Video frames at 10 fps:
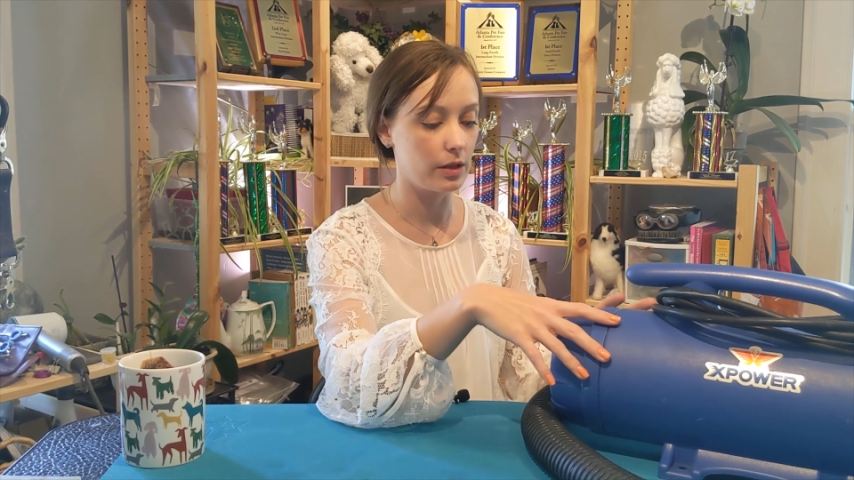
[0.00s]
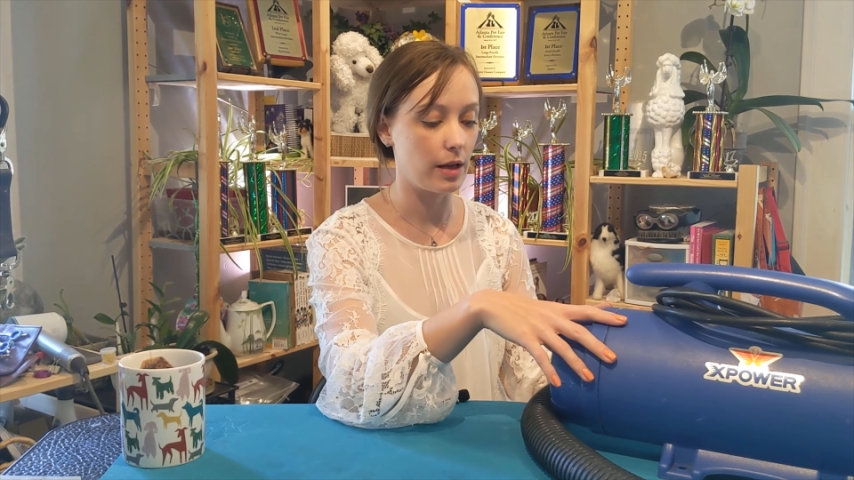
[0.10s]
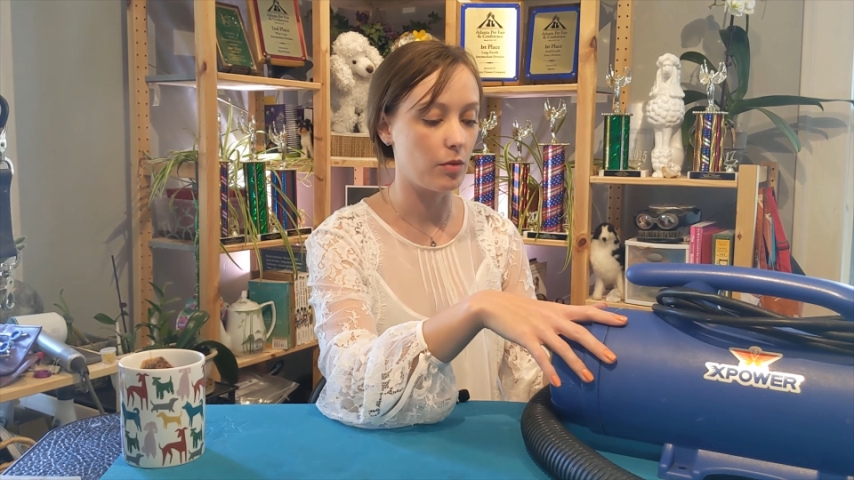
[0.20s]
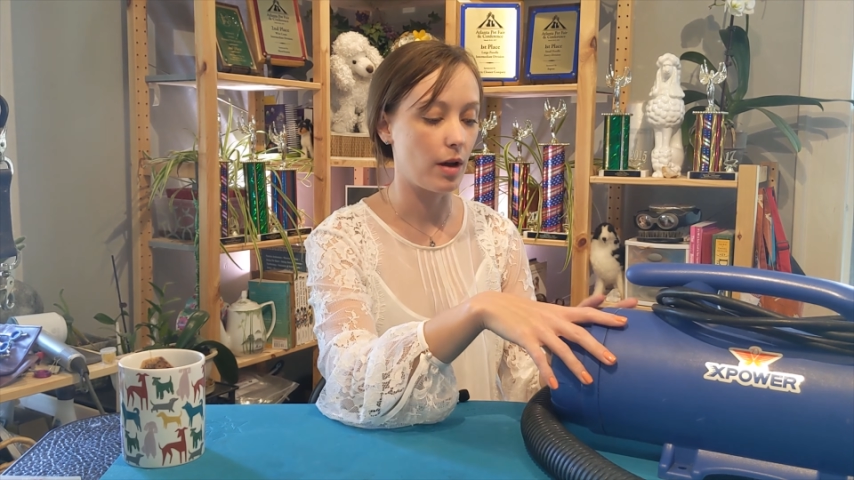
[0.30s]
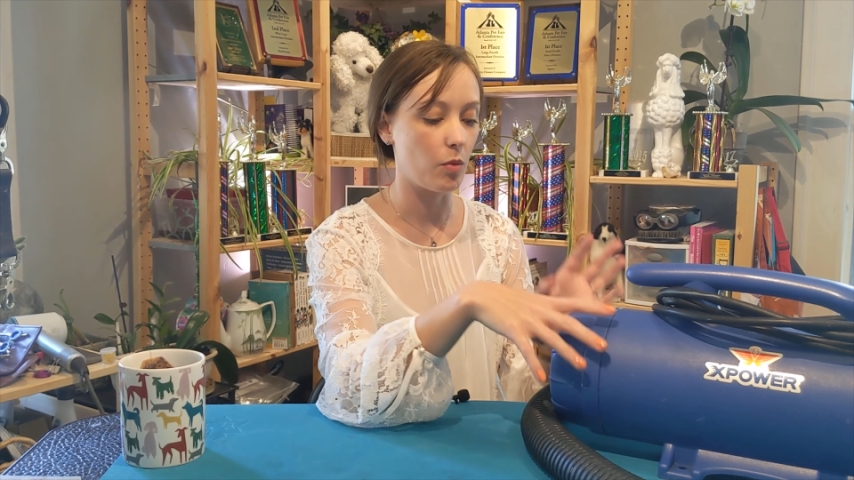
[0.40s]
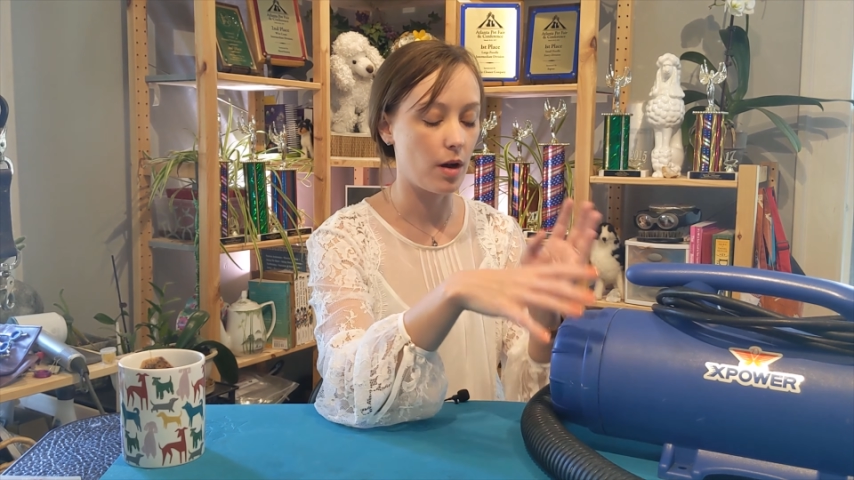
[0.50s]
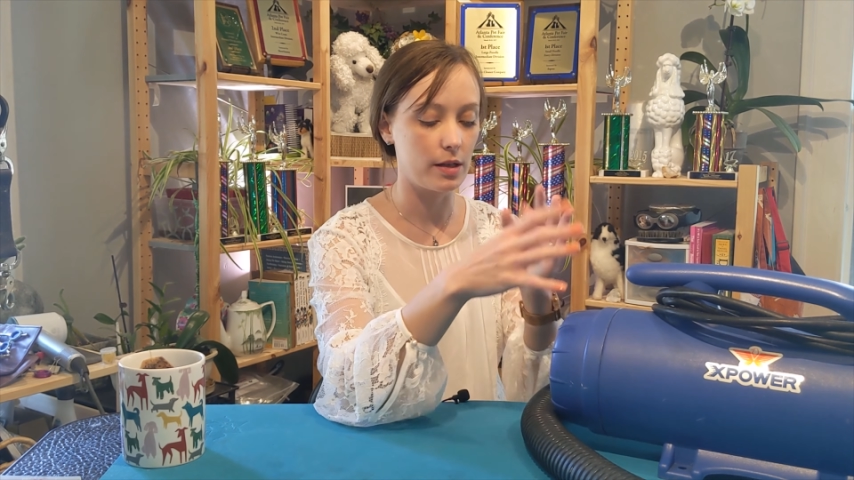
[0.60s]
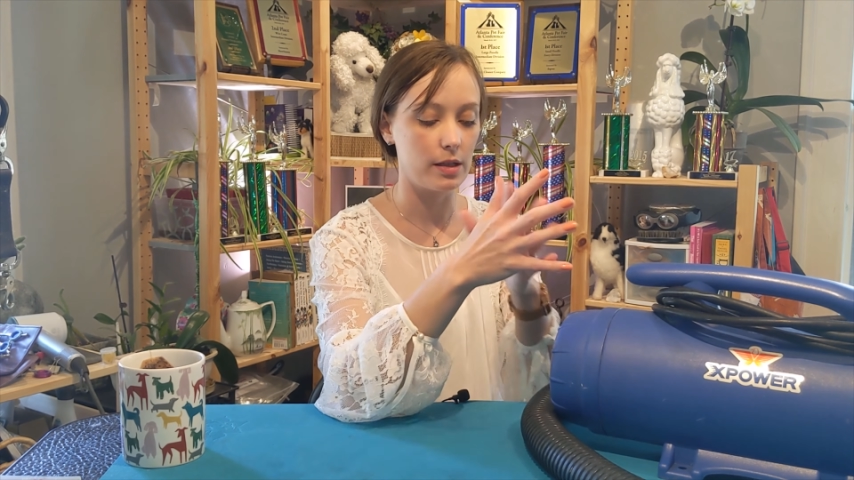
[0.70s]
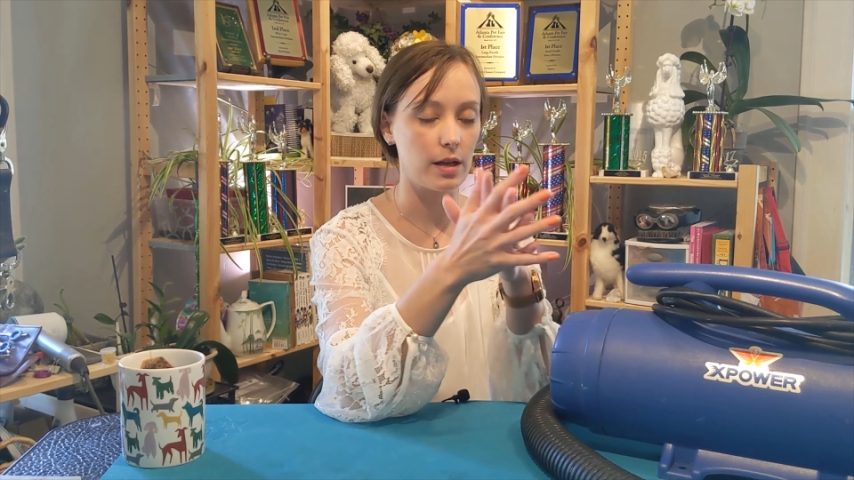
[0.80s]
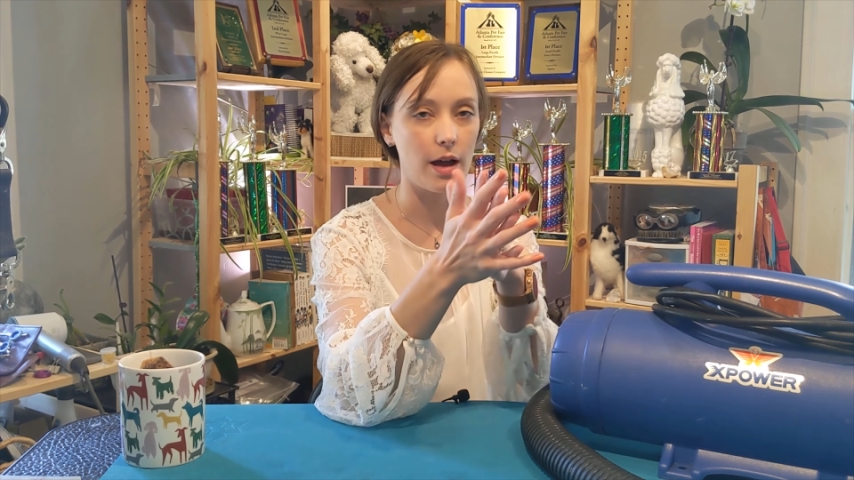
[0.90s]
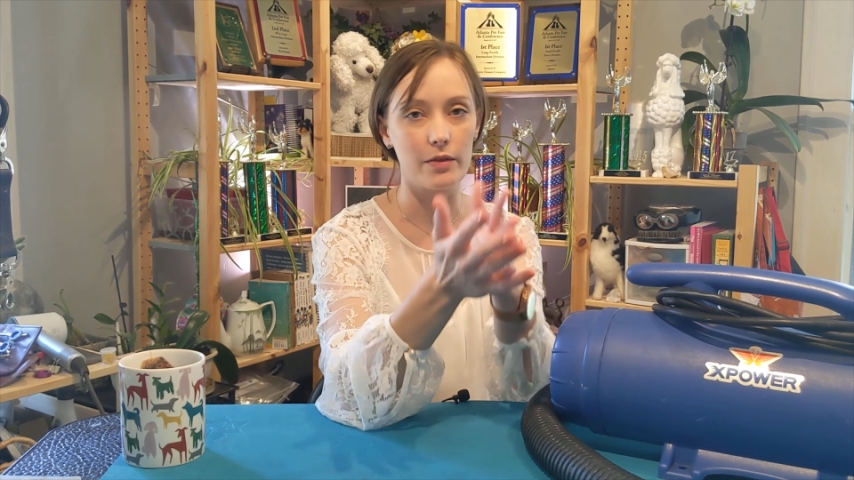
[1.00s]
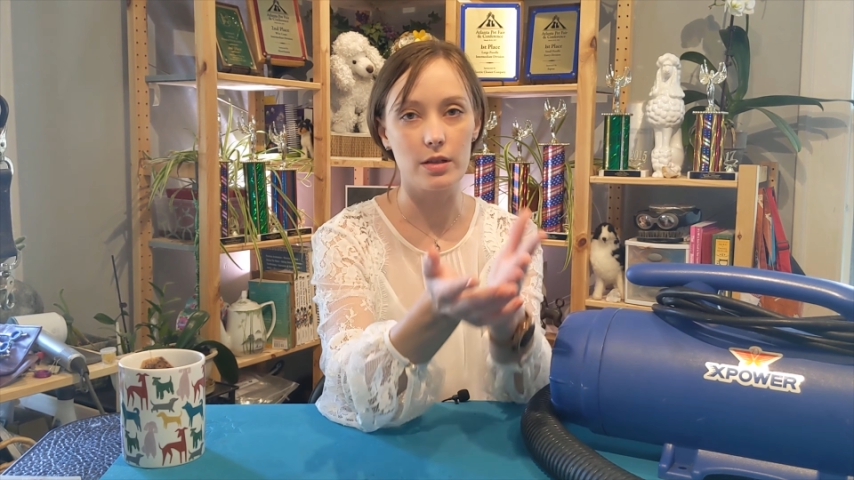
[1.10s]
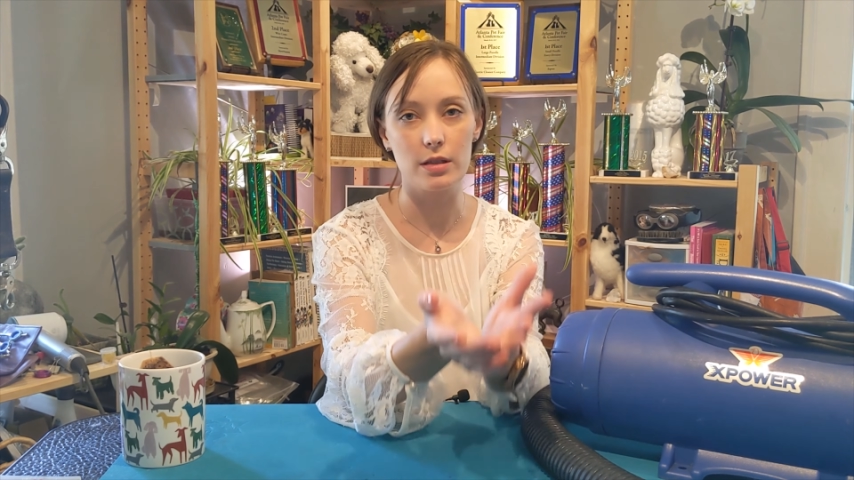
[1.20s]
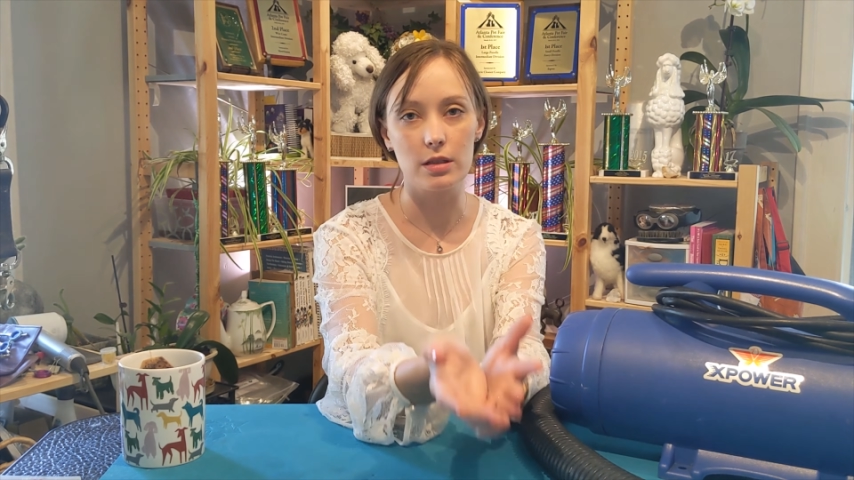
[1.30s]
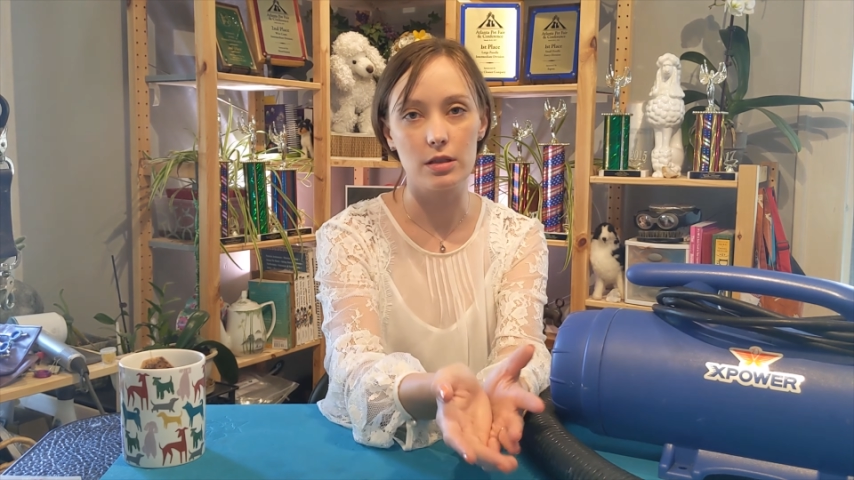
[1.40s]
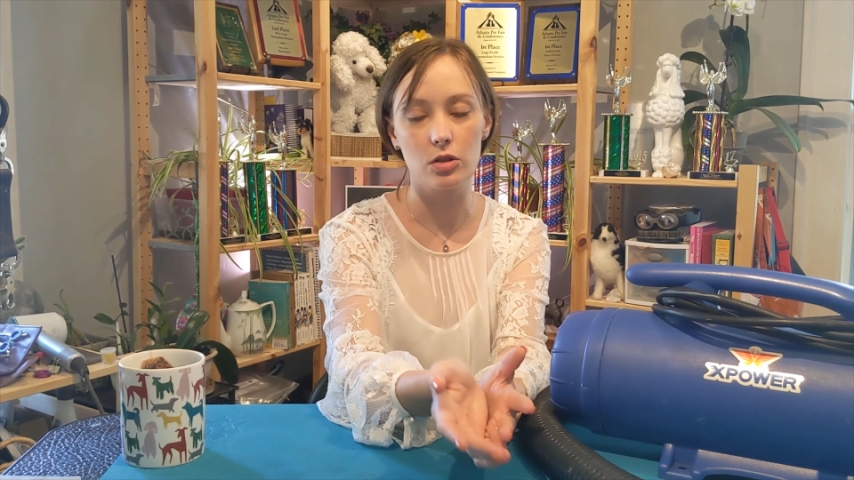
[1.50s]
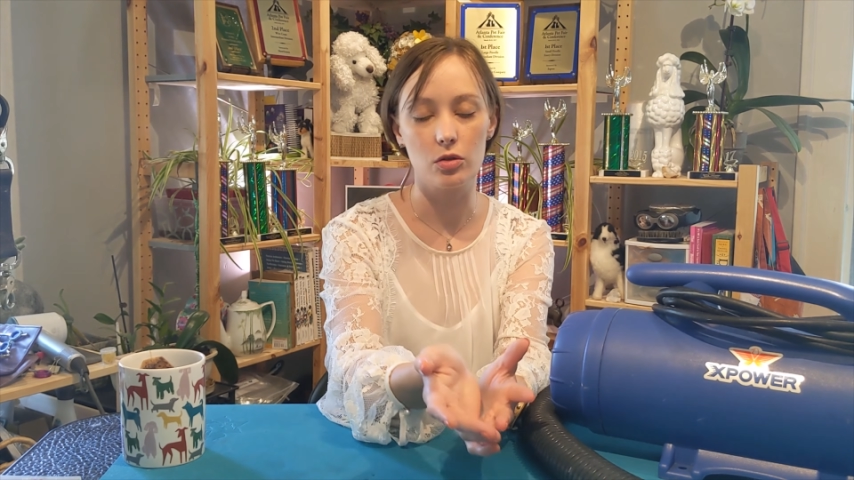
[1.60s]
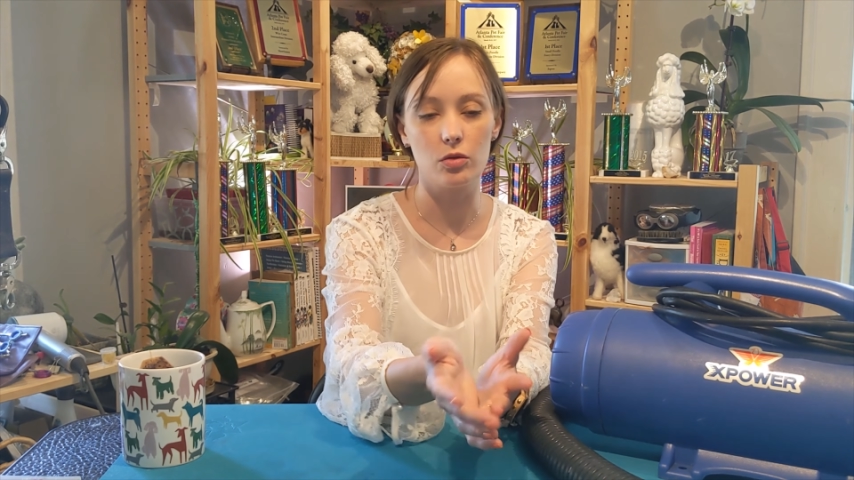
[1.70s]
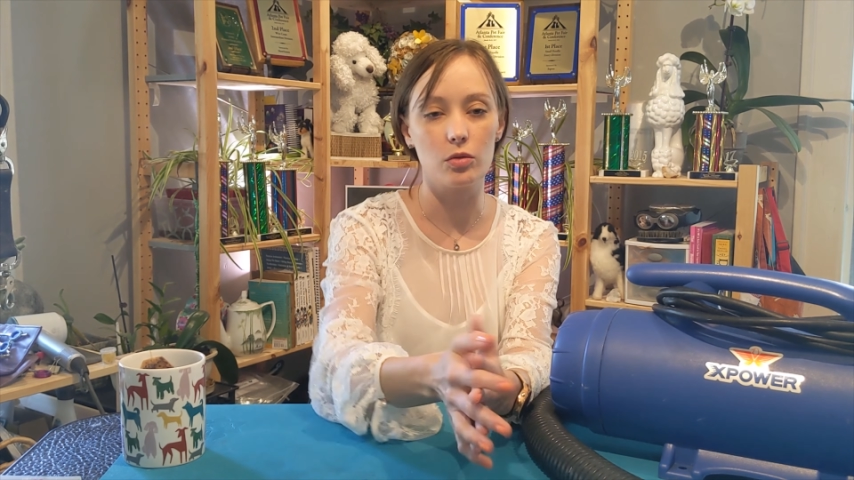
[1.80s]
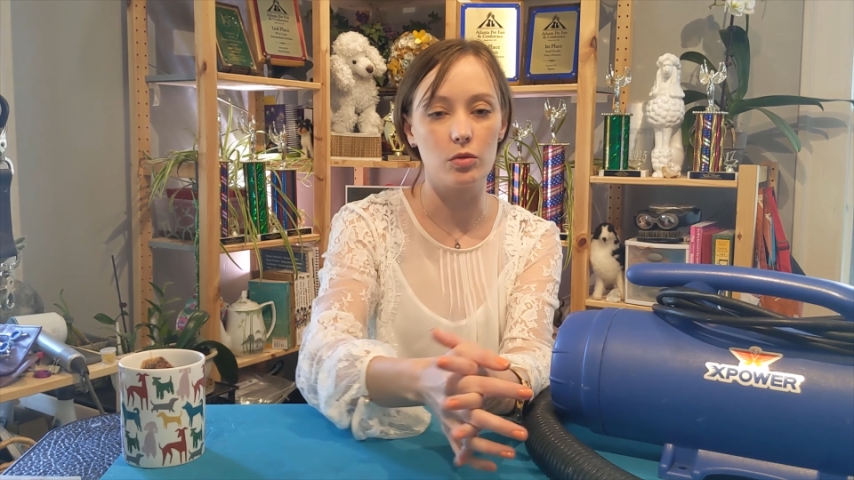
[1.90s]
and I wanted obviously
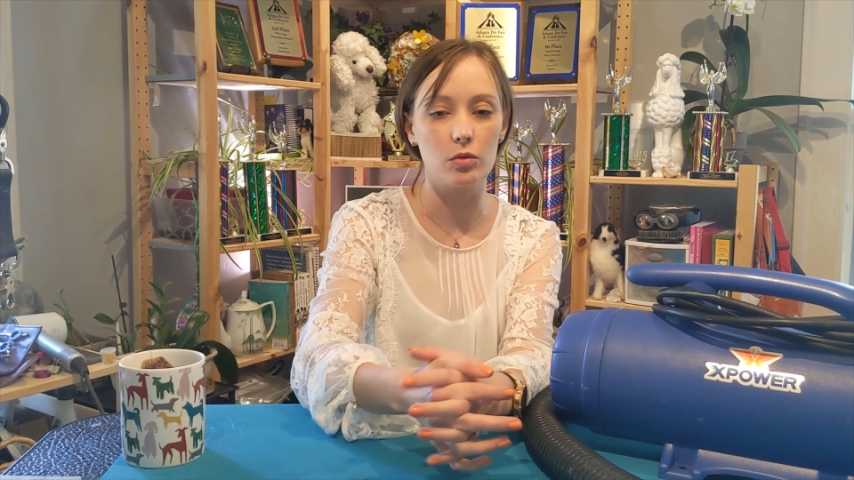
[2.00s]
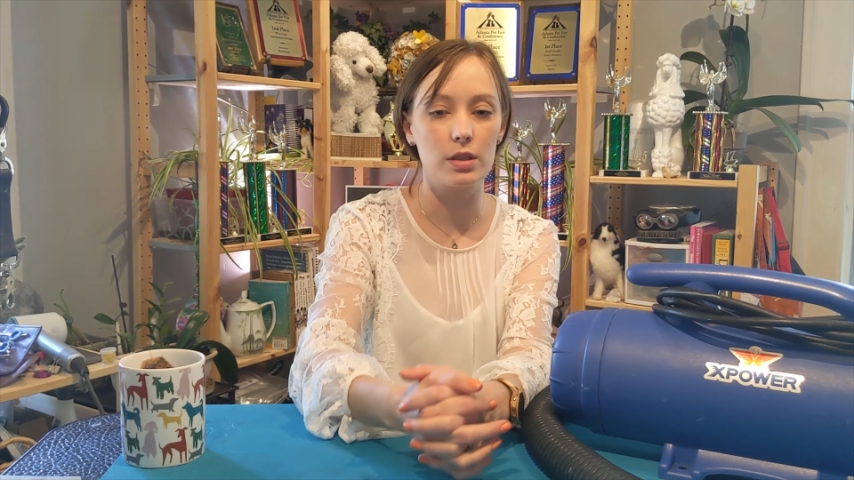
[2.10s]
to